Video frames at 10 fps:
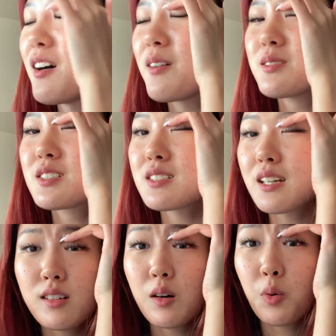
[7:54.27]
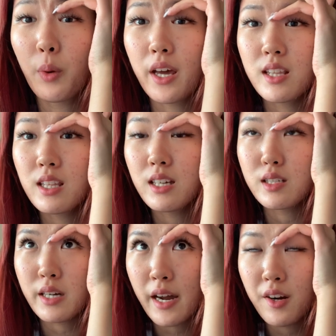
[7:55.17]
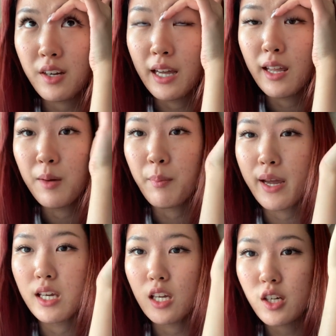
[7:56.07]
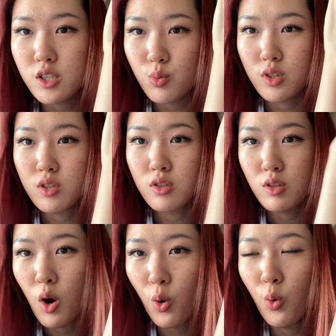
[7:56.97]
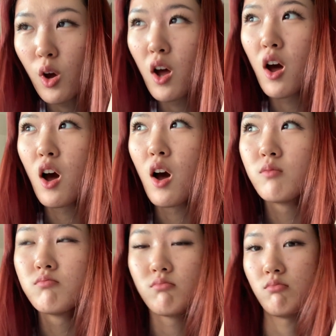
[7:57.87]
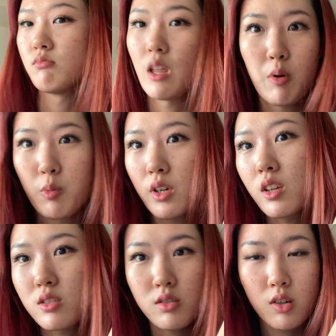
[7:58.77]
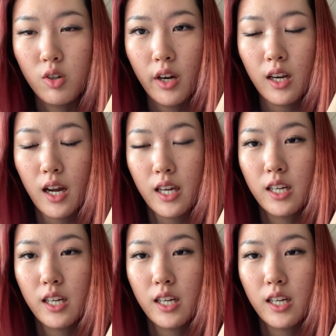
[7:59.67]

I was just like awake the entire night and my ears were so they were working so great I could